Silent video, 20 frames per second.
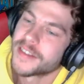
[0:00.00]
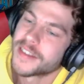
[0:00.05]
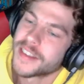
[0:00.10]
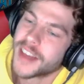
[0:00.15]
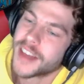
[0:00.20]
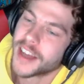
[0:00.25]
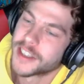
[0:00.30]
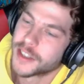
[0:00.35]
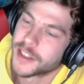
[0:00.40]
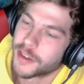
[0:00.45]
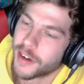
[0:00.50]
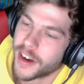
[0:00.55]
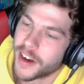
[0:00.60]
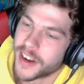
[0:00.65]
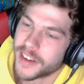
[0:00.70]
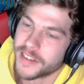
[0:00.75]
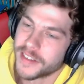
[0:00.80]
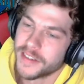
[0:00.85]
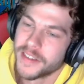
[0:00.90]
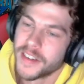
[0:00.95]
That's great.
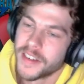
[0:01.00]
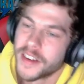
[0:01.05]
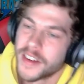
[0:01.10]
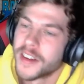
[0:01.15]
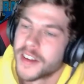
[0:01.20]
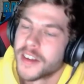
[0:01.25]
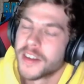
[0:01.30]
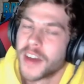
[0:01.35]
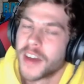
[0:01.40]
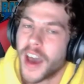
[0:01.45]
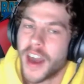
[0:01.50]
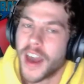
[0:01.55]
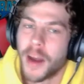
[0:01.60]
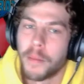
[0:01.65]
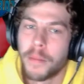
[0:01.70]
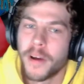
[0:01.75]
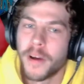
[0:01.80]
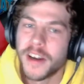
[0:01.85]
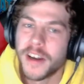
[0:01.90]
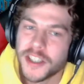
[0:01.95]
And I'm
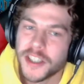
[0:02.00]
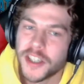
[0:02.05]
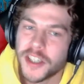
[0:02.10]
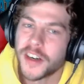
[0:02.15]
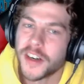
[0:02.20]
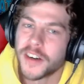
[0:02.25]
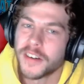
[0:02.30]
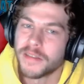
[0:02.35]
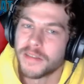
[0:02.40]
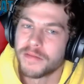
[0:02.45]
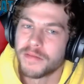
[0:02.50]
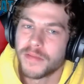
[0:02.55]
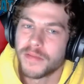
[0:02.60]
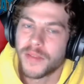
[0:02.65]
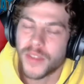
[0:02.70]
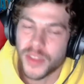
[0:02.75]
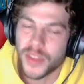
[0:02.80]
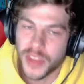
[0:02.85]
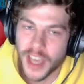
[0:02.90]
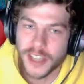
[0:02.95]
pretty sure
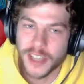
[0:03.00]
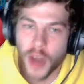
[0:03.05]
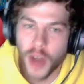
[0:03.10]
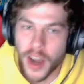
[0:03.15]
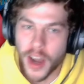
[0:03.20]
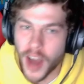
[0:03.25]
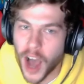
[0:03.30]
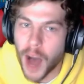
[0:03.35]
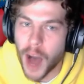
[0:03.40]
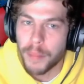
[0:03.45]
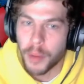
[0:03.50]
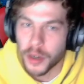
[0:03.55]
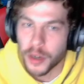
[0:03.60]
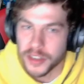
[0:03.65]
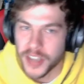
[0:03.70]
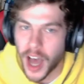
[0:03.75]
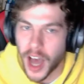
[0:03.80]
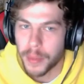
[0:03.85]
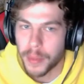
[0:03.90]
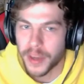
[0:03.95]
they try to hop on
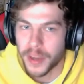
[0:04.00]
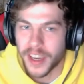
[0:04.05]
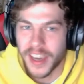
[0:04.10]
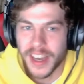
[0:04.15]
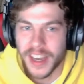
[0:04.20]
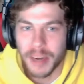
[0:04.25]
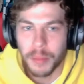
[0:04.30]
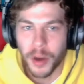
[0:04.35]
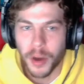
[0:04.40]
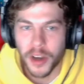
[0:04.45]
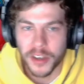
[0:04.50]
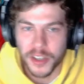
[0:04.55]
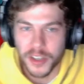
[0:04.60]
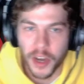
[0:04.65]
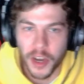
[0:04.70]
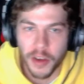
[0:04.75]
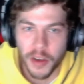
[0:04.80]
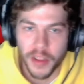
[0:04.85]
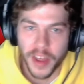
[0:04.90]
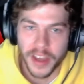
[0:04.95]
top of
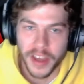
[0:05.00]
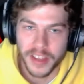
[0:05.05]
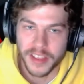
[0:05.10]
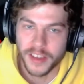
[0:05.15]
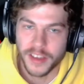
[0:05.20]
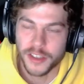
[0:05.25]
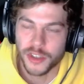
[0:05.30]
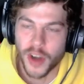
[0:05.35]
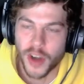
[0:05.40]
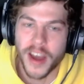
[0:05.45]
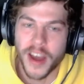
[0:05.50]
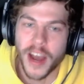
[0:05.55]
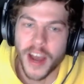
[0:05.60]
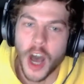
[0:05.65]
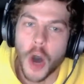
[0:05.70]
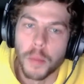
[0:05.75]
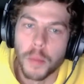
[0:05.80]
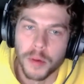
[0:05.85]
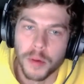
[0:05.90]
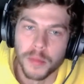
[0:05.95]
Kinemon, like they're trying to
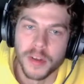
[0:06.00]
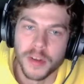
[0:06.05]
help him.